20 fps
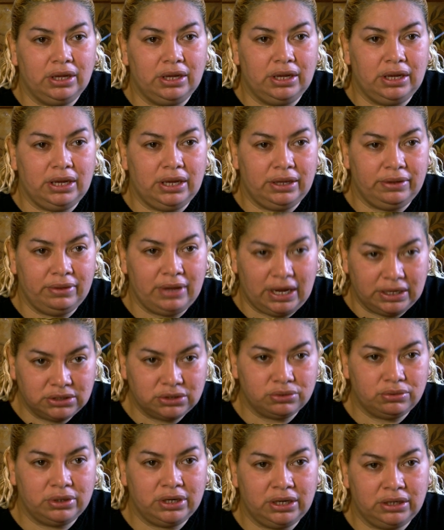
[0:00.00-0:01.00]
And
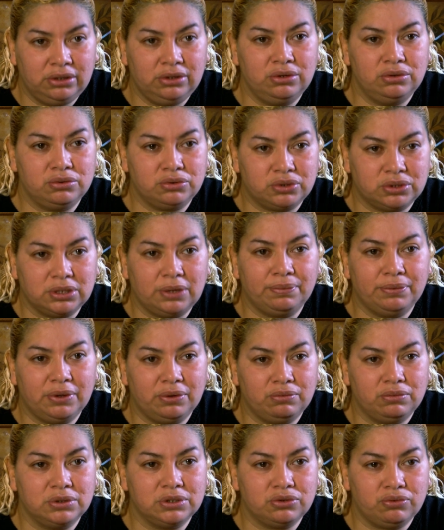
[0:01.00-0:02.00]
that's when I knew
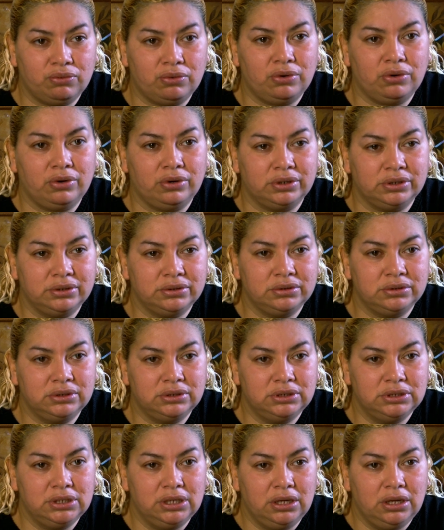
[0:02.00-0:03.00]
something was wrong.
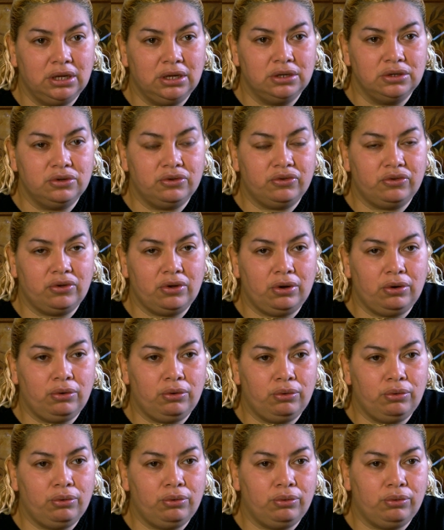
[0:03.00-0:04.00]

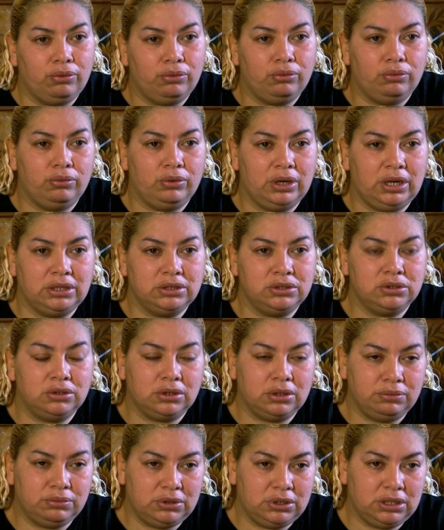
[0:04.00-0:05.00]
So when I took
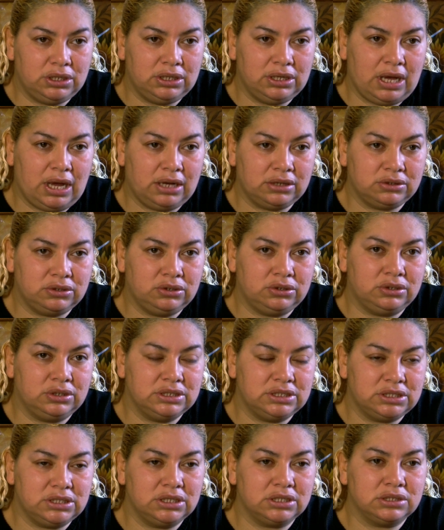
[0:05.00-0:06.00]
him to the doctor at
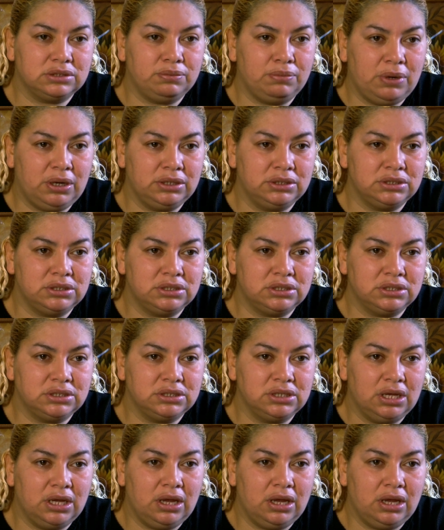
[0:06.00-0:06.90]
6 months,